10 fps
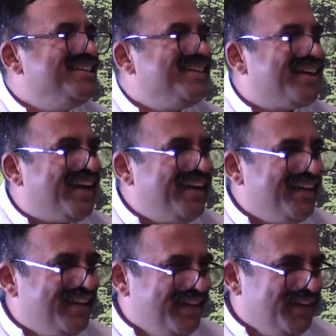Right?
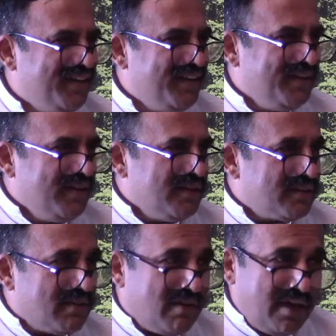
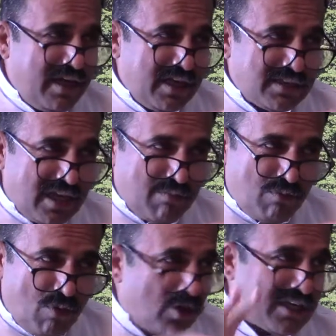So it is
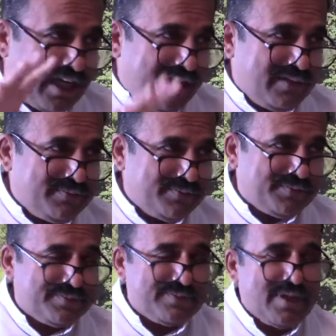almost like
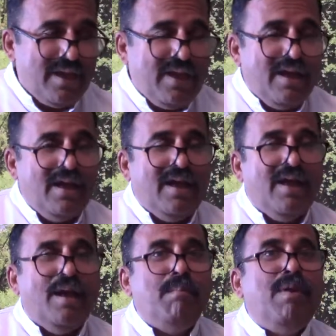
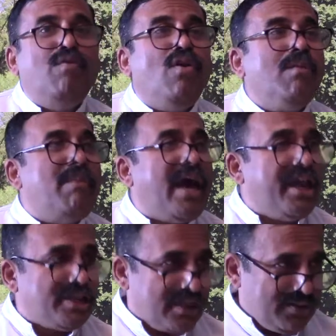before
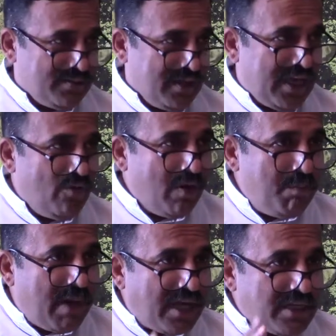marriage, every
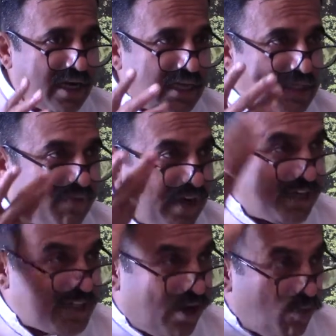bachelor has a
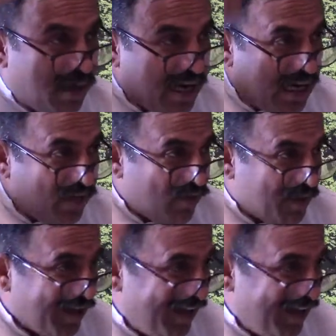fantasy how married life will be.